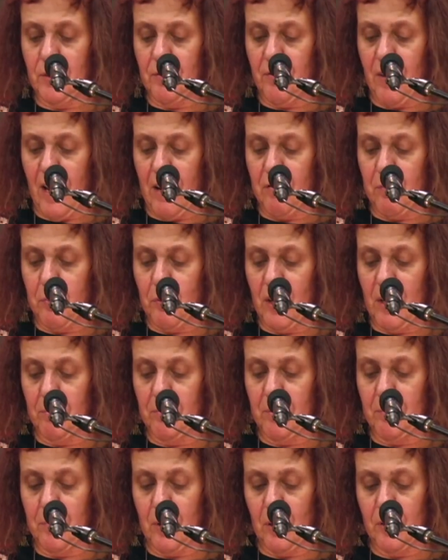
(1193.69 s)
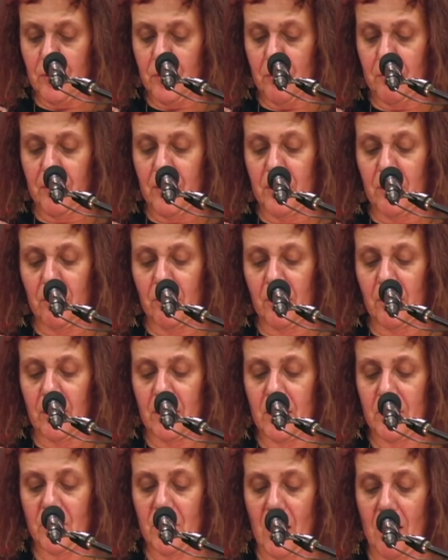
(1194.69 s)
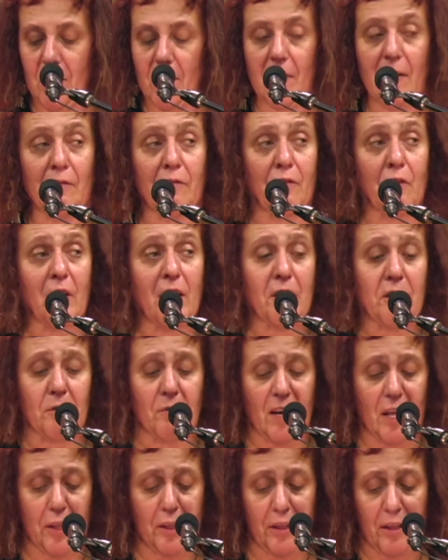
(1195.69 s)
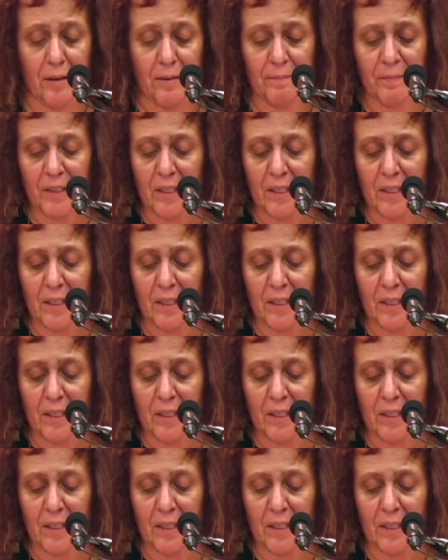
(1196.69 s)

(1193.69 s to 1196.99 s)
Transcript: five-point proposal for nuclear disarmament forthwith